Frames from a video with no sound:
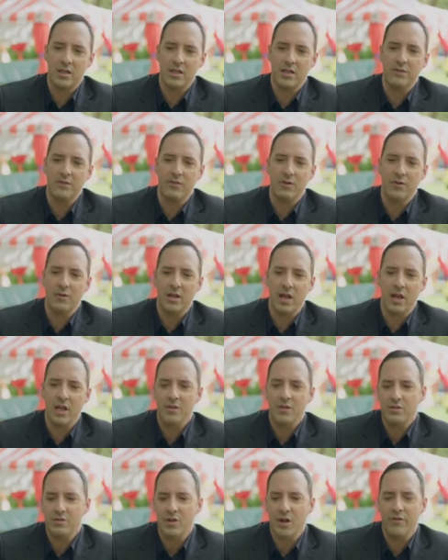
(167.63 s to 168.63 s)
Clifford, I
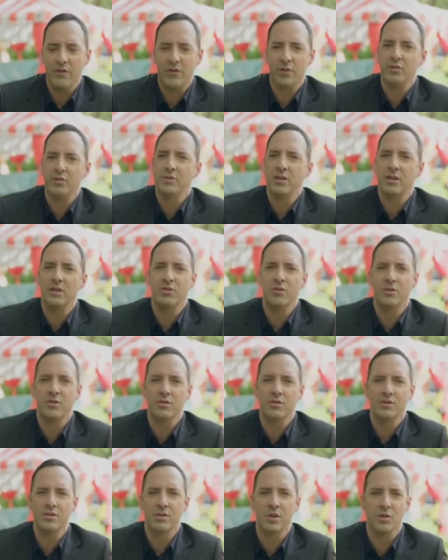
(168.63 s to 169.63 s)
also have a
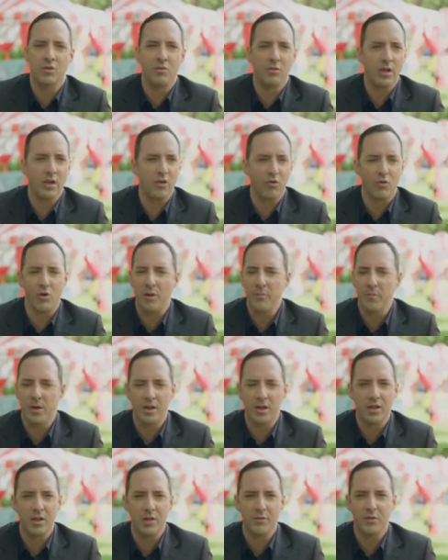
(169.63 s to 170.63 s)
13-year-old, so we grew up
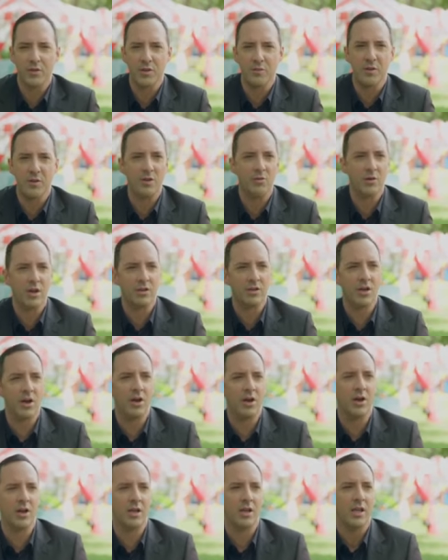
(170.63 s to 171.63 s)
on Clifford the Big Red
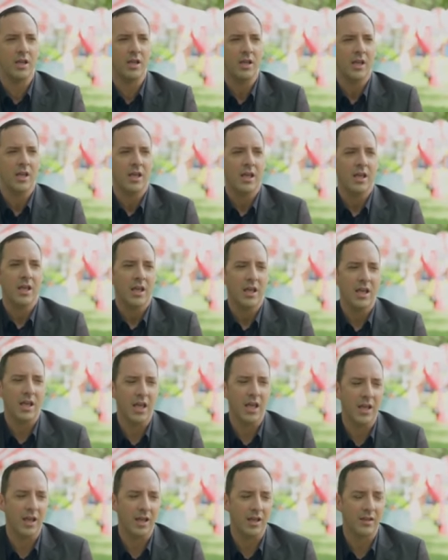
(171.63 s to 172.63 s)
Dog.
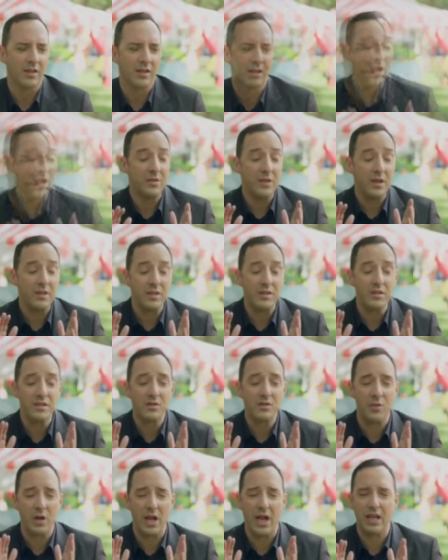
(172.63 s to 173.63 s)
And I think this
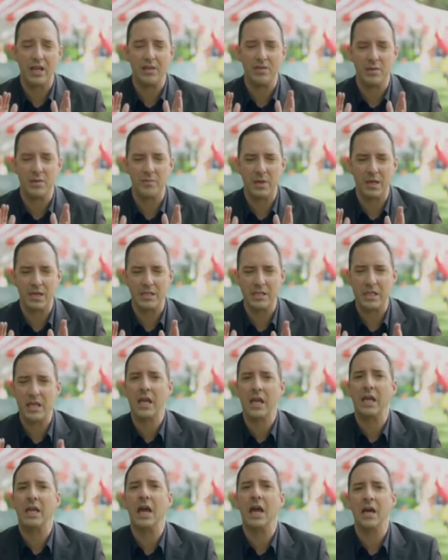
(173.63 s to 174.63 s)
is what I get the biggest
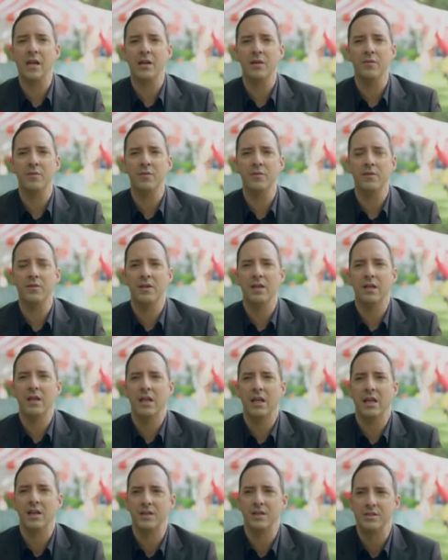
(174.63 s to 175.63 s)
kick out of
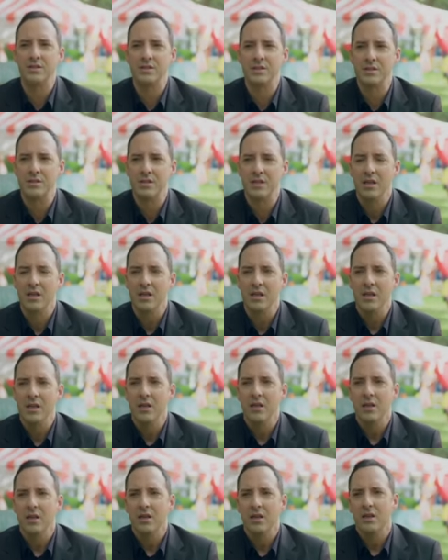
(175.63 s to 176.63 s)
is,
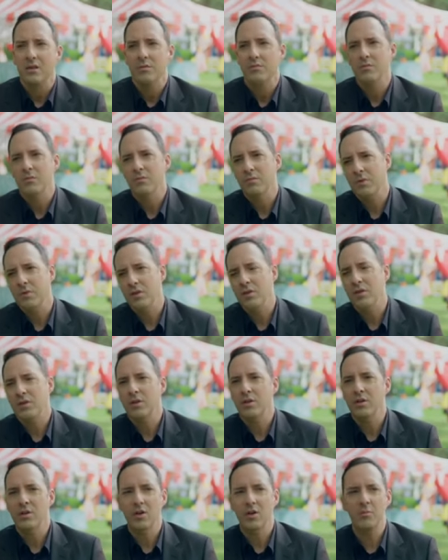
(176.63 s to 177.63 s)

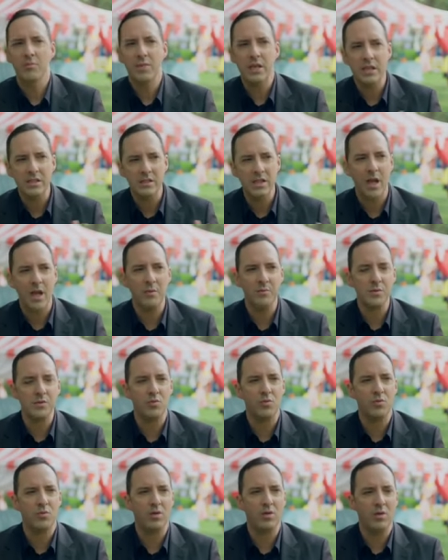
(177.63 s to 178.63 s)
you know, many times
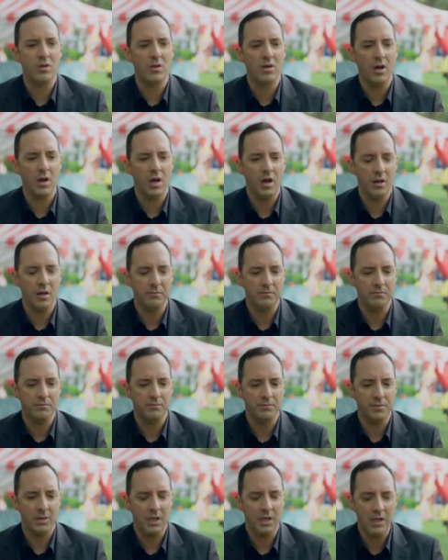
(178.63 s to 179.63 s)
a
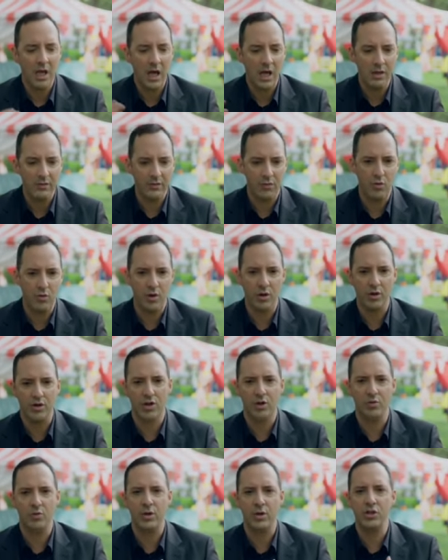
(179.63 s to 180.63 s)
lot of work
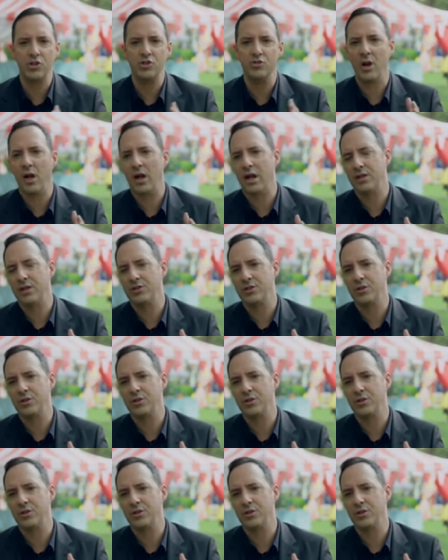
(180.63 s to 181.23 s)
you're really trying